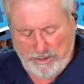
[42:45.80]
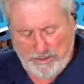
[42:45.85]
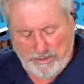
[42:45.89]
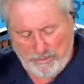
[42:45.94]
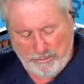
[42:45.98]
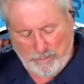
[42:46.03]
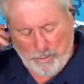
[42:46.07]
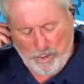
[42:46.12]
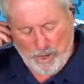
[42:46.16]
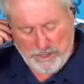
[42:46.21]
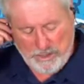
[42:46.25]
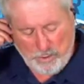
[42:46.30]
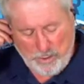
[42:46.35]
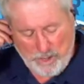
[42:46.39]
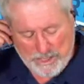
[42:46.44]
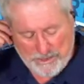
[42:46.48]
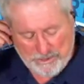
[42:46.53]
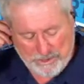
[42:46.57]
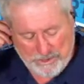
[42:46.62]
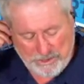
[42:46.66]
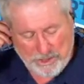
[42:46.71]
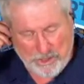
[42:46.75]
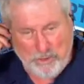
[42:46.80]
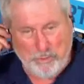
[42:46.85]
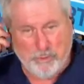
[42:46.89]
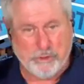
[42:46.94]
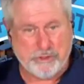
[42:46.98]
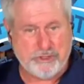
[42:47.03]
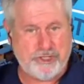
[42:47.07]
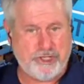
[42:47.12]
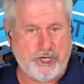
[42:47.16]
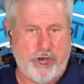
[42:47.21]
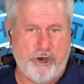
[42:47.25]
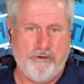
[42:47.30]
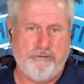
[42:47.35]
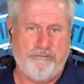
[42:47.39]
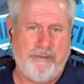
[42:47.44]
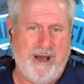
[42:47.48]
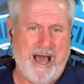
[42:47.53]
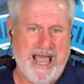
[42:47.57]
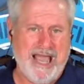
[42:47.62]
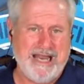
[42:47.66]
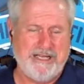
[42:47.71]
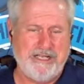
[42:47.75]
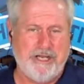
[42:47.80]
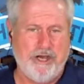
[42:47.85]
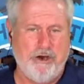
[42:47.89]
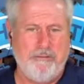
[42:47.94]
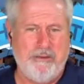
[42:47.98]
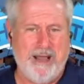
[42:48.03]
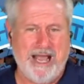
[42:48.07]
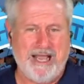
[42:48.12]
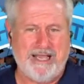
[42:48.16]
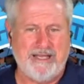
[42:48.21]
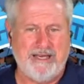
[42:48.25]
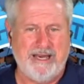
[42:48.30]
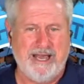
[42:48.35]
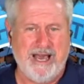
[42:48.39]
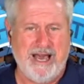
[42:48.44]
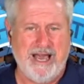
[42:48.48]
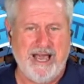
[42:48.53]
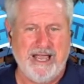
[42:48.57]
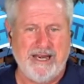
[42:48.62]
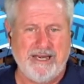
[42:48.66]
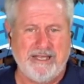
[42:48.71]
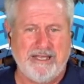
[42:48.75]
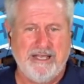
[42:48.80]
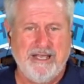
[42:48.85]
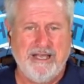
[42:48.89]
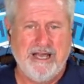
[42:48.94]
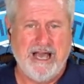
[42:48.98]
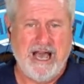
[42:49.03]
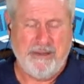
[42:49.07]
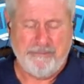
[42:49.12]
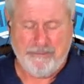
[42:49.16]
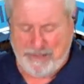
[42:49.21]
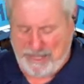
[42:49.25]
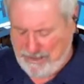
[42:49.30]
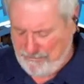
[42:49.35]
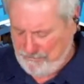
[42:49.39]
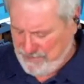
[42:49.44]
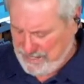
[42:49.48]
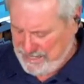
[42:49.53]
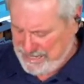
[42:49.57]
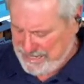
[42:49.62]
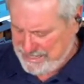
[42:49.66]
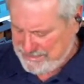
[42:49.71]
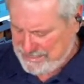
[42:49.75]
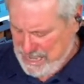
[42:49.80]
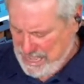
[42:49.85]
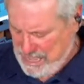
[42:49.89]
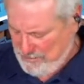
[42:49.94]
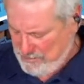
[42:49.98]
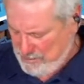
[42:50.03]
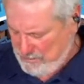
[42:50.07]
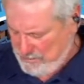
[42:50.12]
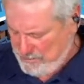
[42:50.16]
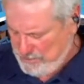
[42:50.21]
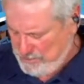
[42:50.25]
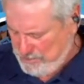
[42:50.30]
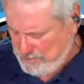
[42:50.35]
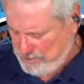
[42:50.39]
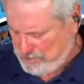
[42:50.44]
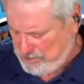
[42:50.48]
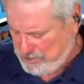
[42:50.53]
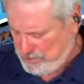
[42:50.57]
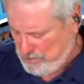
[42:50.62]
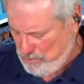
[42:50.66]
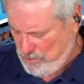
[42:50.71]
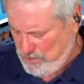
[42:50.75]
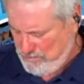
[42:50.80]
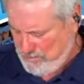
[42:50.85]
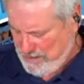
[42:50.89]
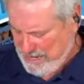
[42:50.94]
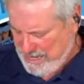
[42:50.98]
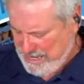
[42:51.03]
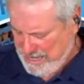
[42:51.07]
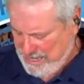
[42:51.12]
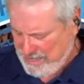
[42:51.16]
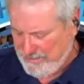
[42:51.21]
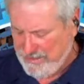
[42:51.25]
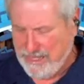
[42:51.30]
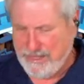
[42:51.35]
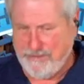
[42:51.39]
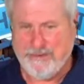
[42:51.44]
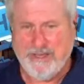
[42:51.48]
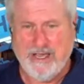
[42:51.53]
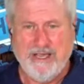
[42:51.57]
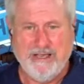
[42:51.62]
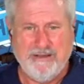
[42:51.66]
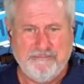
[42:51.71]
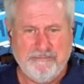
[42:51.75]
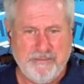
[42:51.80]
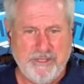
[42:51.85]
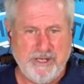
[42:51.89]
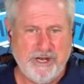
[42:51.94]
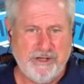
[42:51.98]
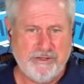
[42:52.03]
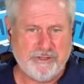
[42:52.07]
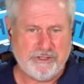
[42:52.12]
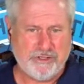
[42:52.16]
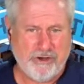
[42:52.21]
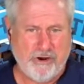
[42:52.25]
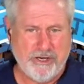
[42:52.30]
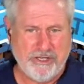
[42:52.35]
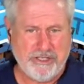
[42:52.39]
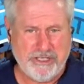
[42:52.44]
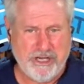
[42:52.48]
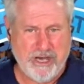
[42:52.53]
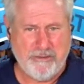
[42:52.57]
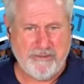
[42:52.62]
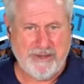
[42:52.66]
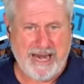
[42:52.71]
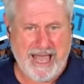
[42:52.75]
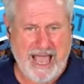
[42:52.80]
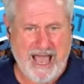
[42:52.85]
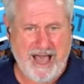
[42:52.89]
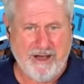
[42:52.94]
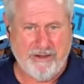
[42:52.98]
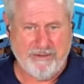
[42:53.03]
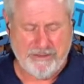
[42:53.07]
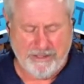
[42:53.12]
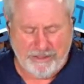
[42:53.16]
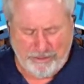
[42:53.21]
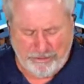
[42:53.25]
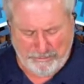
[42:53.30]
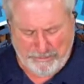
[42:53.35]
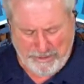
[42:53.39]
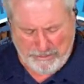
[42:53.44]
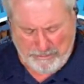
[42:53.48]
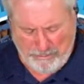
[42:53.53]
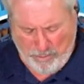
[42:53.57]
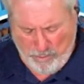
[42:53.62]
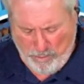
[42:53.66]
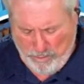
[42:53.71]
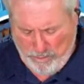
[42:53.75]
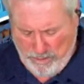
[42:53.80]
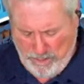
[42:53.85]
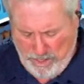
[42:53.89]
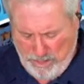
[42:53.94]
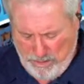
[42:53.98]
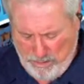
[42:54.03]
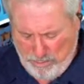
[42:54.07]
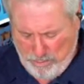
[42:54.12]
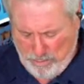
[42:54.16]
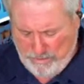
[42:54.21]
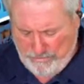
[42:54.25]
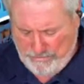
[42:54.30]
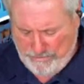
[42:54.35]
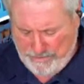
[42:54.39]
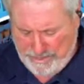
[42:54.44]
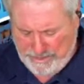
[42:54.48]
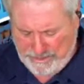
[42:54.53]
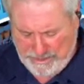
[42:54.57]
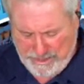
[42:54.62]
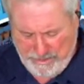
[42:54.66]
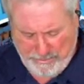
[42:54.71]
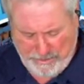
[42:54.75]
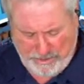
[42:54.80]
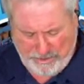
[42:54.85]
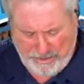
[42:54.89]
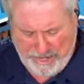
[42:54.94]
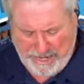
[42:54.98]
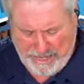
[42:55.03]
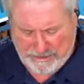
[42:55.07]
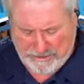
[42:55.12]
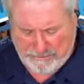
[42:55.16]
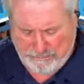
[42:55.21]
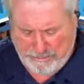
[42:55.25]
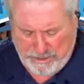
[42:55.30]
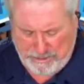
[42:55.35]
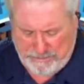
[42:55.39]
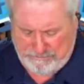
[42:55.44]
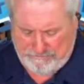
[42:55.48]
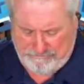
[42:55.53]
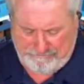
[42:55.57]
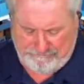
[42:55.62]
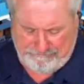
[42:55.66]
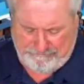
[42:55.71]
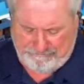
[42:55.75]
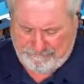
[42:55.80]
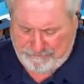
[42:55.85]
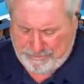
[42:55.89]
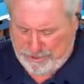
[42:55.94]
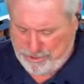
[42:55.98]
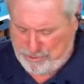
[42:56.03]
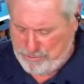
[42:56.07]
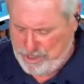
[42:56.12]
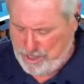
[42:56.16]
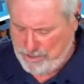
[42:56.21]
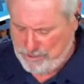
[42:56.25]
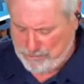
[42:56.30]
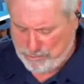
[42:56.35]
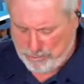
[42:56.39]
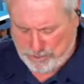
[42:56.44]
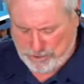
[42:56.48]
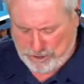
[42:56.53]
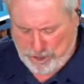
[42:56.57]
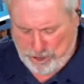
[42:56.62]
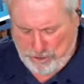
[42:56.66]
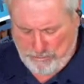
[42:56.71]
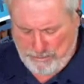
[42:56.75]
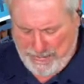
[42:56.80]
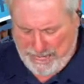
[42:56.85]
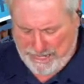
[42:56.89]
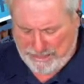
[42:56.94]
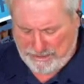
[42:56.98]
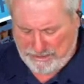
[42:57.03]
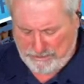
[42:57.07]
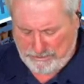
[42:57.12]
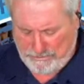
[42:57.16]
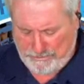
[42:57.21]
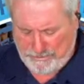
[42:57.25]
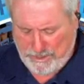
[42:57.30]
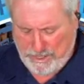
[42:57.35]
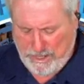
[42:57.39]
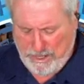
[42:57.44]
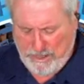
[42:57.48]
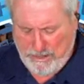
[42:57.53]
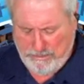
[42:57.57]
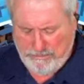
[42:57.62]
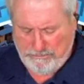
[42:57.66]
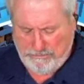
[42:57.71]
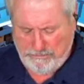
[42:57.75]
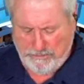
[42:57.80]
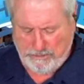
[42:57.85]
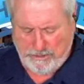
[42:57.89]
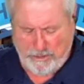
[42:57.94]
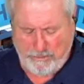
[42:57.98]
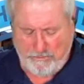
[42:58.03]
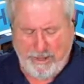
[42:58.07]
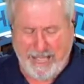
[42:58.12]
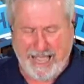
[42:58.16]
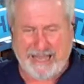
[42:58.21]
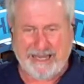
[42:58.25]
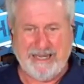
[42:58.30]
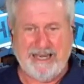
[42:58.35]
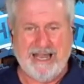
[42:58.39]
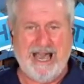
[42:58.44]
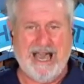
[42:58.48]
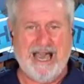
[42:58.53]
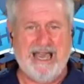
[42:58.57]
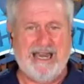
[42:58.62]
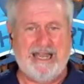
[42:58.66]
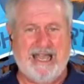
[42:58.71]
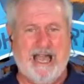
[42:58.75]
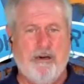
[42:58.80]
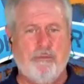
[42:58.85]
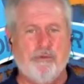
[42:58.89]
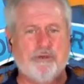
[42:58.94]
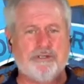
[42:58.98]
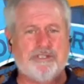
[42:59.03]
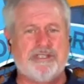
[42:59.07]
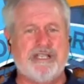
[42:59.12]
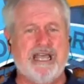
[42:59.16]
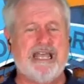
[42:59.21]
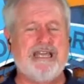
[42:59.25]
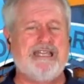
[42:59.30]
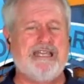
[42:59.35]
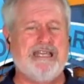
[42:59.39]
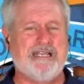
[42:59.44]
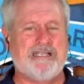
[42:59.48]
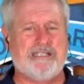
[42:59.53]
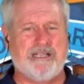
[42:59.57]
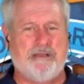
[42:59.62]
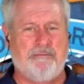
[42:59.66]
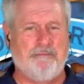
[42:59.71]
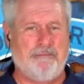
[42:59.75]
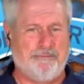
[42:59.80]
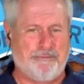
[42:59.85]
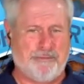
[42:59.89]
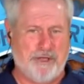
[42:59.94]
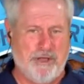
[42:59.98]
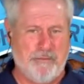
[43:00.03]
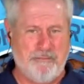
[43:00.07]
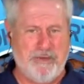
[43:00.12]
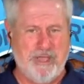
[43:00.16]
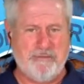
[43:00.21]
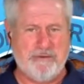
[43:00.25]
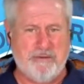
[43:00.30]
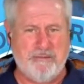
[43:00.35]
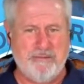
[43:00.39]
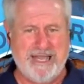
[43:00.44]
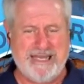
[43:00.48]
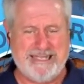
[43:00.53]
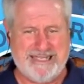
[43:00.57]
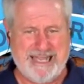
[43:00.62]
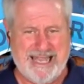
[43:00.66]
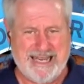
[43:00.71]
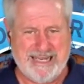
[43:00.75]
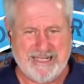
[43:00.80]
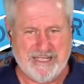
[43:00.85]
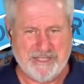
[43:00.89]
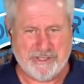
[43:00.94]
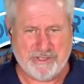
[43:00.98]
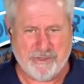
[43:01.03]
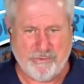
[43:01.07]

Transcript: One question, too, will Joe Biden go back into hiding? If I got time, I'll do the story about how they, started coming out a little bit more with the Democrats. But who knows? Will Joe go back into hiding? I'm going to say this, and some people may take this the